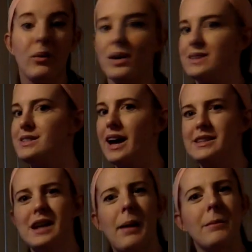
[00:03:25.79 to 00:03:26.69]
One
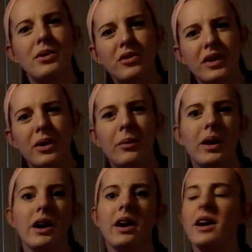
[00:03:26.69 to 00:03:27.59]
side's not moving
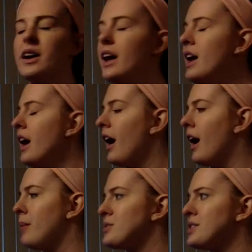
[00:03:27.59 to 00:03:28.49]
weird.
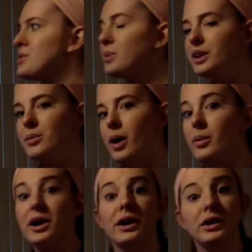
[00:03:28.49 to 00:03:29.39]
So that's really what
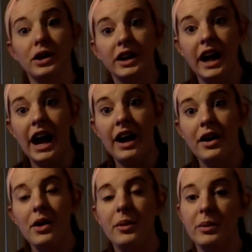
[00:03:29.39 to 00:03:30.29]
we're going to look at
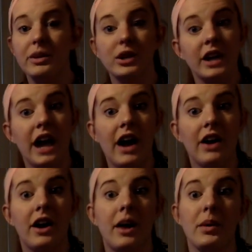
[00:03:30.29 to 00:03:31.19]
when we look at
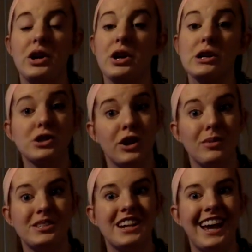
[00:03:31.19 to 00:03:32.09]
your
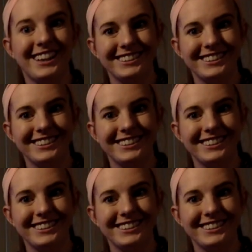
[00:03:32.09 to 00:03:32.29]
strobe today.